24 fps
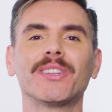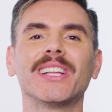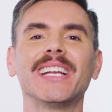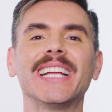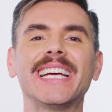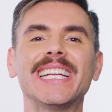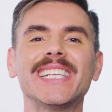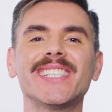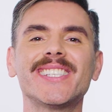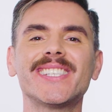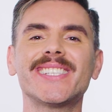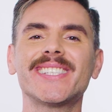the
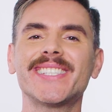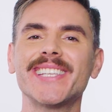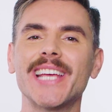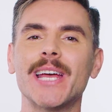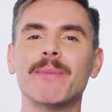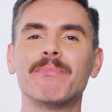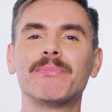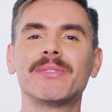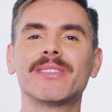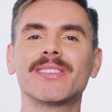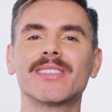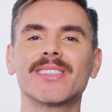latest
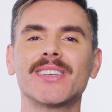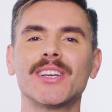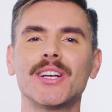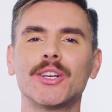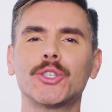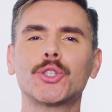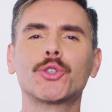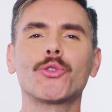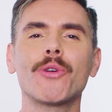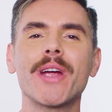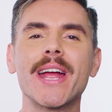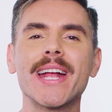tips,
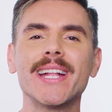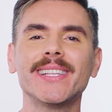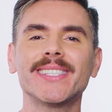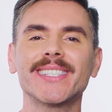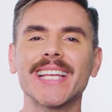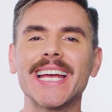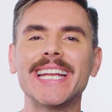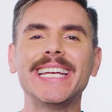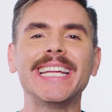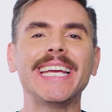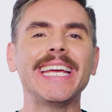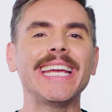trends,
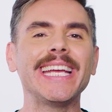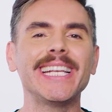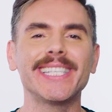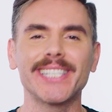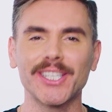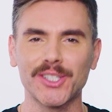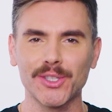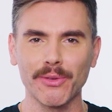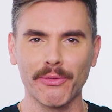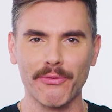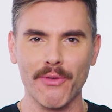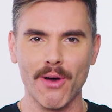and
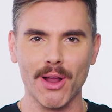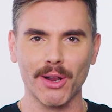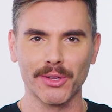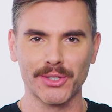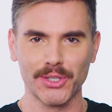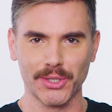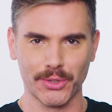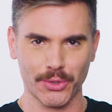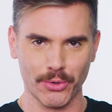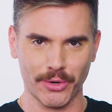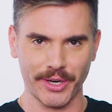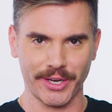easy-to-follow
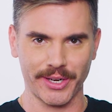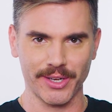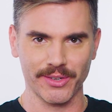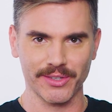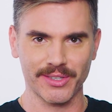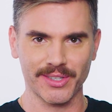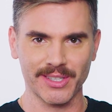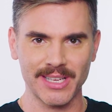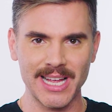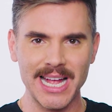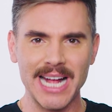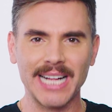
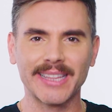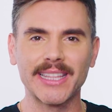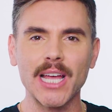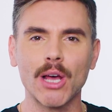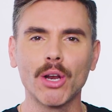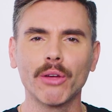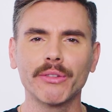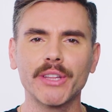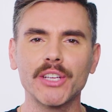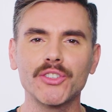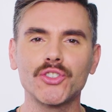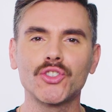tutorials,
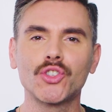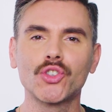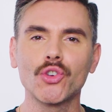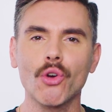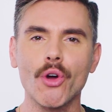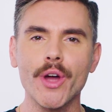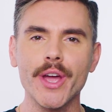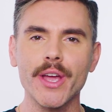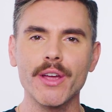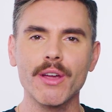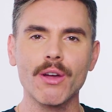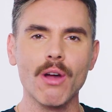download the
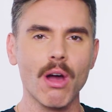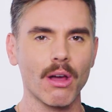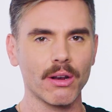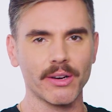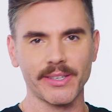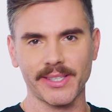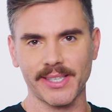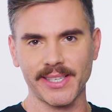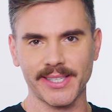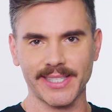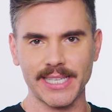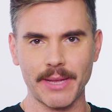Joy
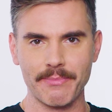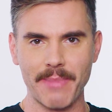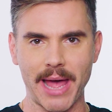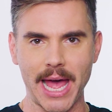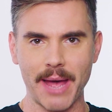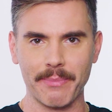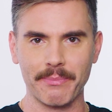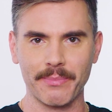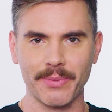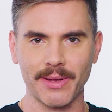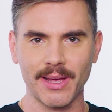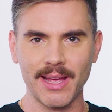Color System
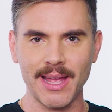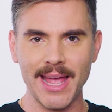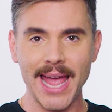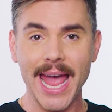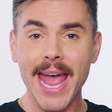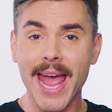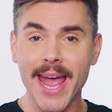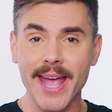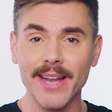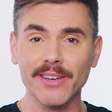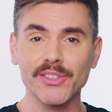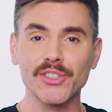app
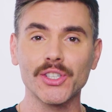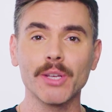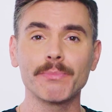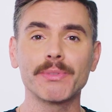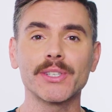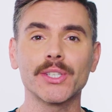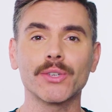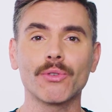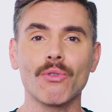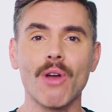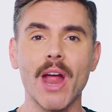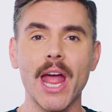and
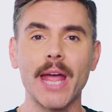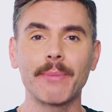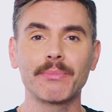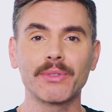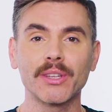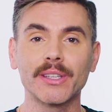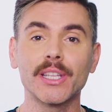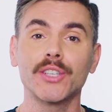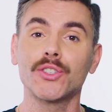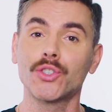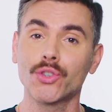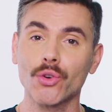subscribe
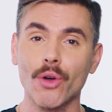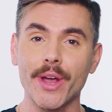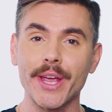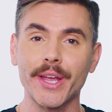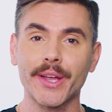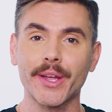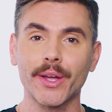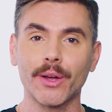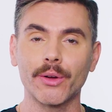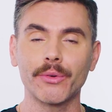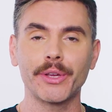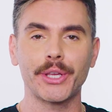to the
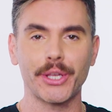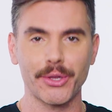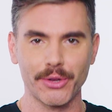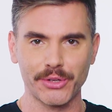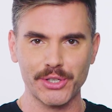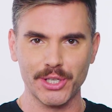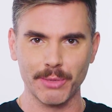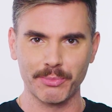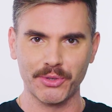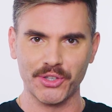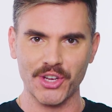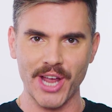Joico
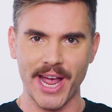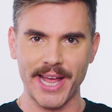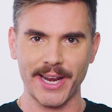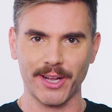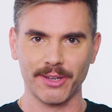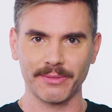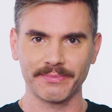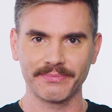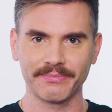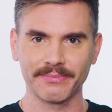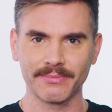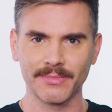YouTube
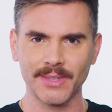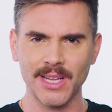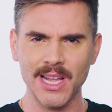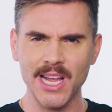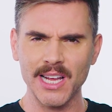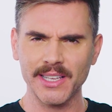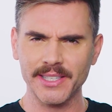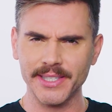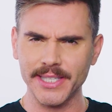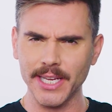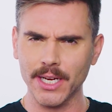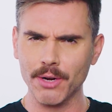channel.
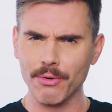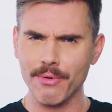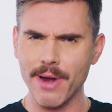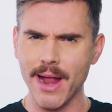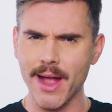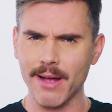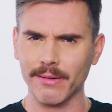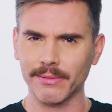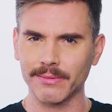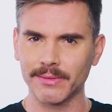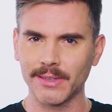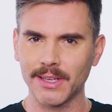Stick
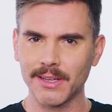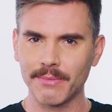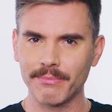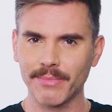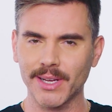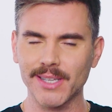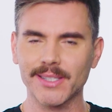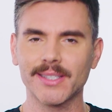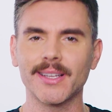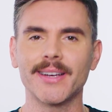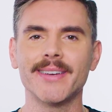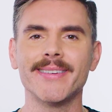around
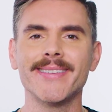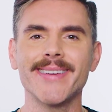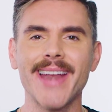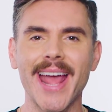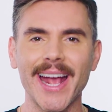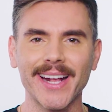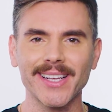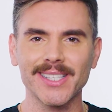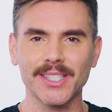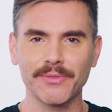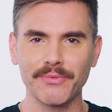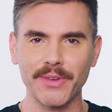because the
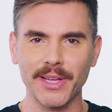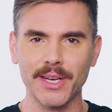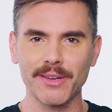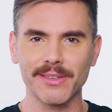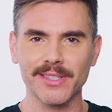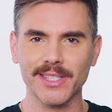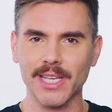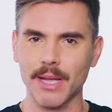next video is